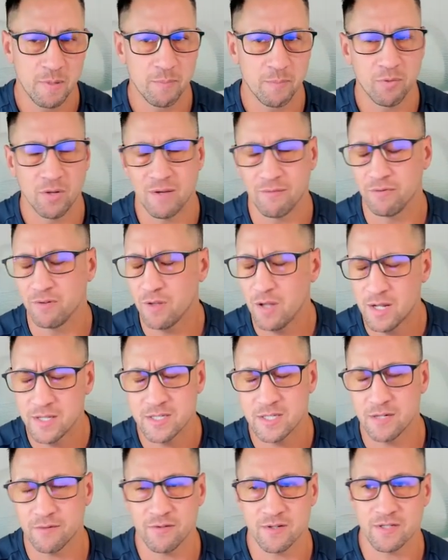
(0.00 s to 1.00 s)
People have
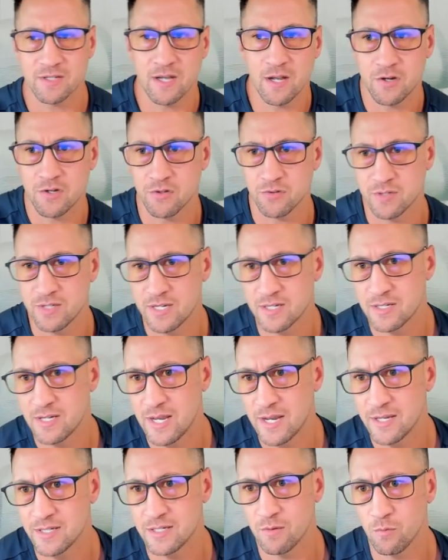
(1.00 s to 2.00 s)
lots of different schedules these
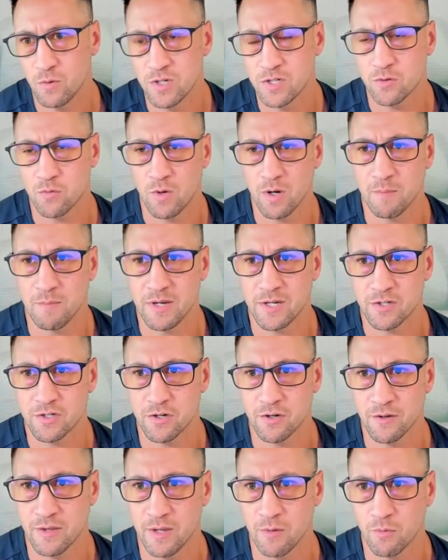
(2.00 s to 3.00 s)
days, and we just want to make
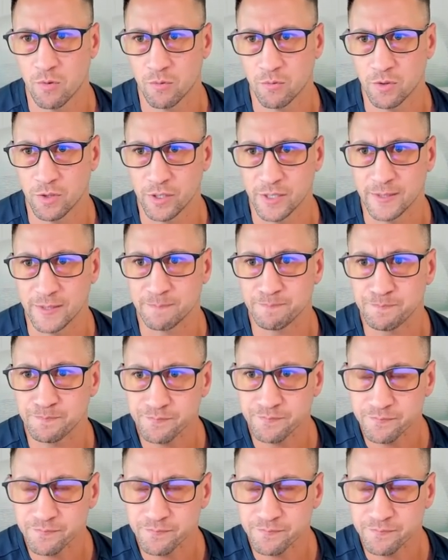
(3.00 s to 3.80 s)
sure that we're really